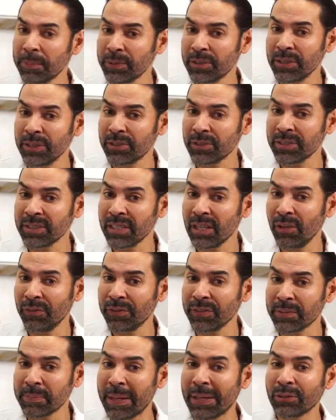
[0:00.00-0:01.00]
procedure
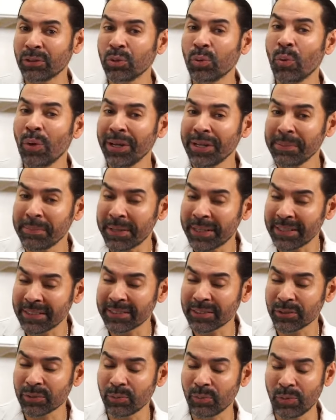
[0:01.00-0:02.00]
itself is about 20
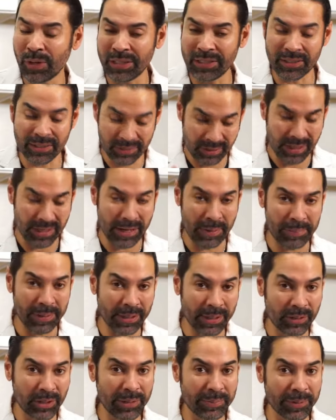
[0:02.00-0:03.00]
minutes once the
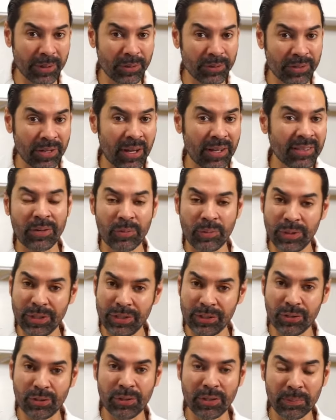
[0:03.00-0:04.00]
numbing cream goes on. We
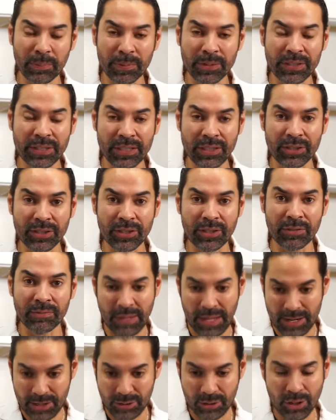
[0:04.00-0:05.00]
do the procedure,
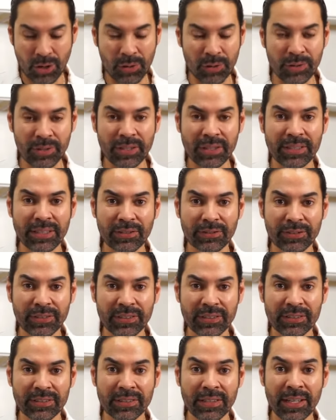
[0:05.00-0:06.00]
I show you the
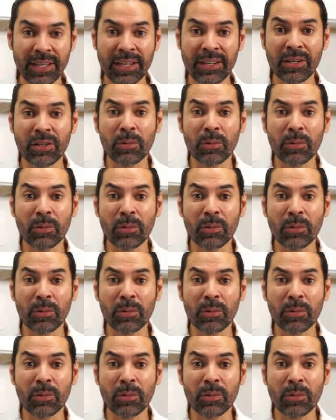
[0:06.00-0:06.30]
difference, and